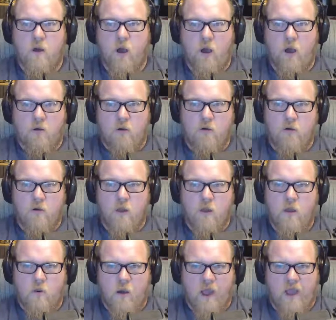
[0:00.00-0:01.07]
Oh!
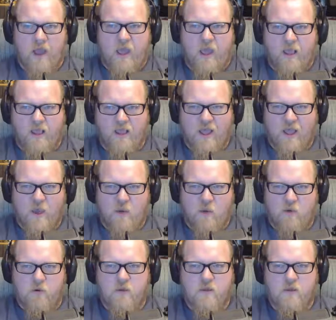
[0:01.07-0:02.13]
Why,
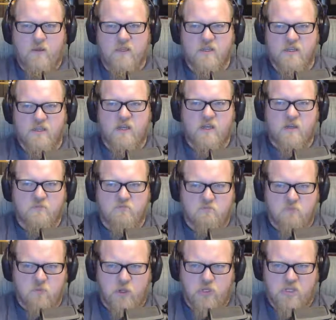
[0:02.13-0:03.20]
hello! You
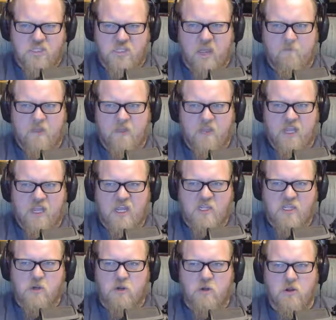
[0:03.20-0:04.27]
escaping the
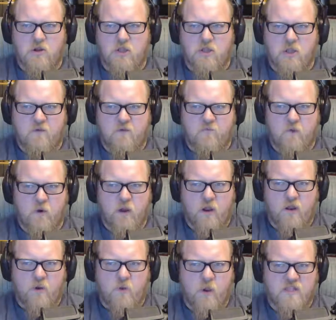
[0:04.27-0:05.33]
heat or looking for a
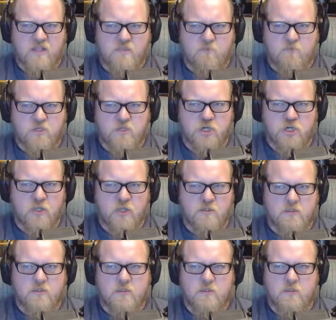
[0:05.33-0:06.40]
quest,
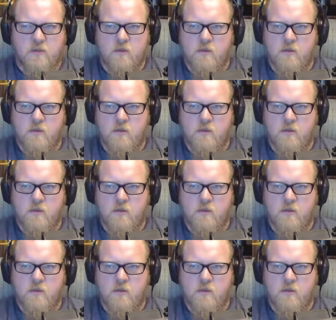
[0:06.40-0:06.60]
perchance?